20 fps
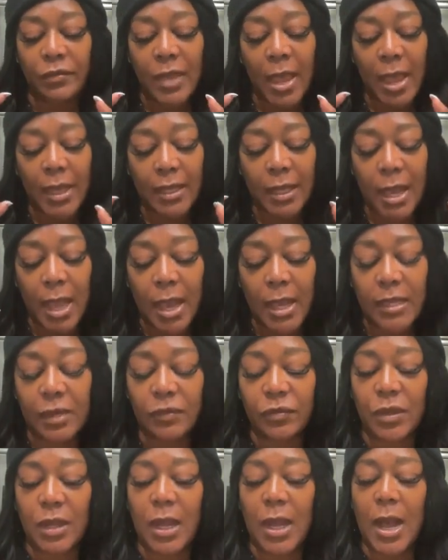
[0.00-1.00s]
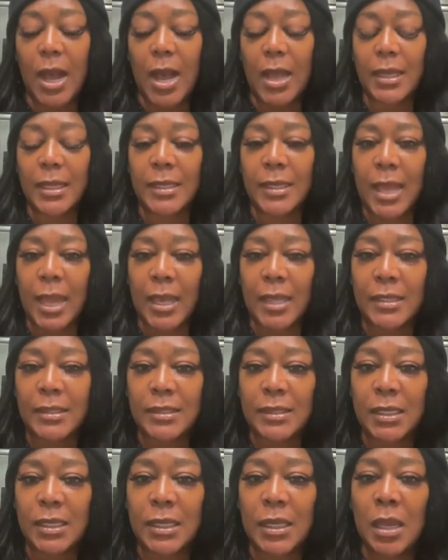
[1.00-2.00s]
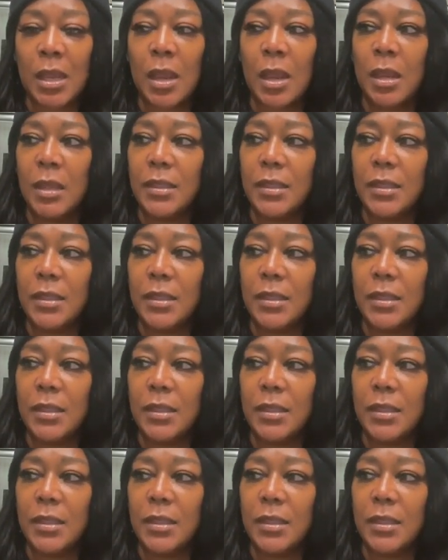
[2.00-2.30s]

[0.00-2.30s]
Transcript: that kind of colonizing